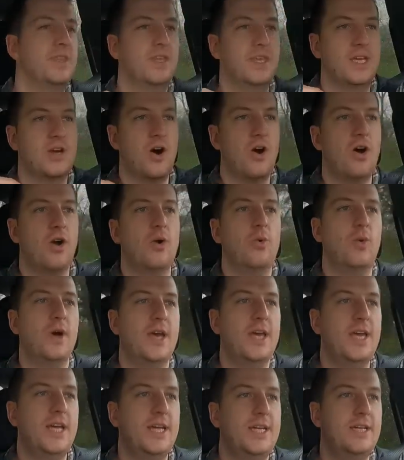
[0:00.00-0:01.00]
The car
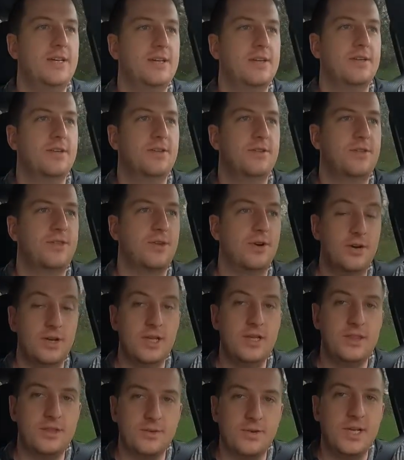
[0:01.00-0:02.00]
weighed
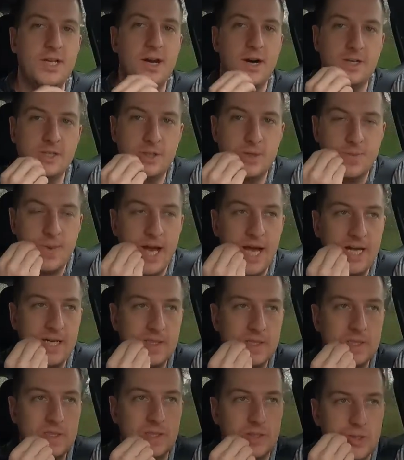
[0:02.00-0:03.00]
3,300
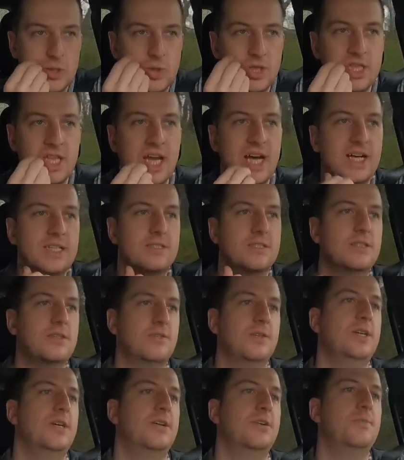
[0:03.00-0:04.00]
pounds, so
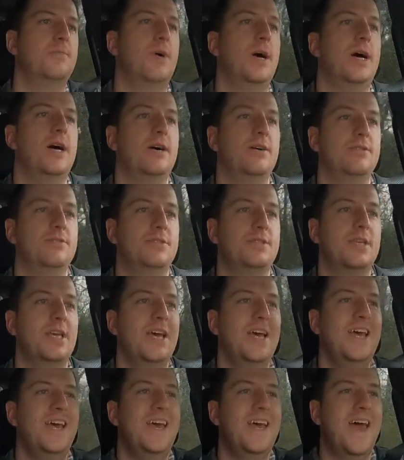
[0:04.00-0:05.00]
3,300 pounds.
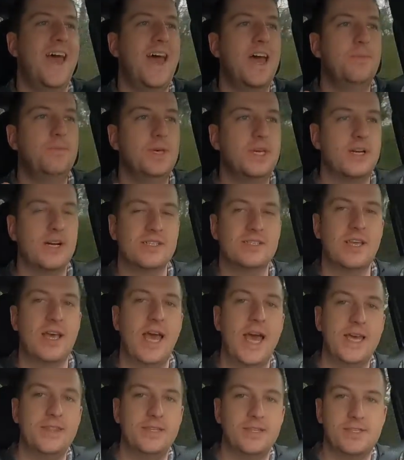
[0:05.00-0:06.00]
And because I
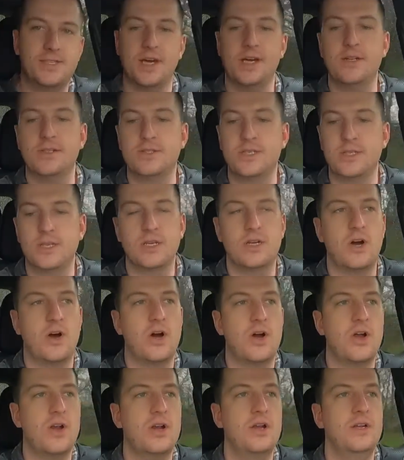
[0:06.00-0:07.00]
had the title to the
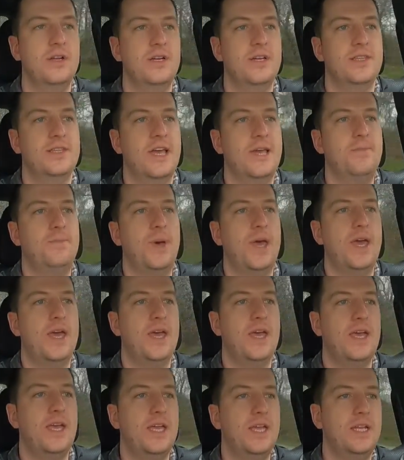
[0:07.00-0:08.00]
car, they
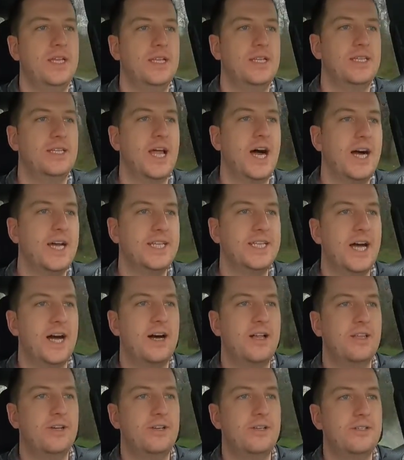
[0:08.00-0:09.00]
paid
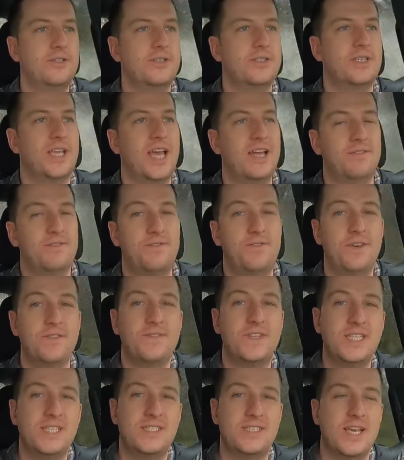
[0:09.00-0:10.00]

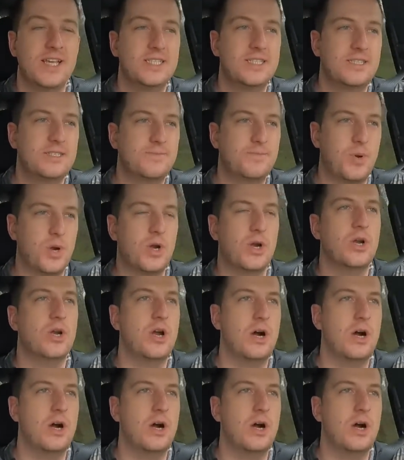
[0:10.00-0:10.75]
$9.50 per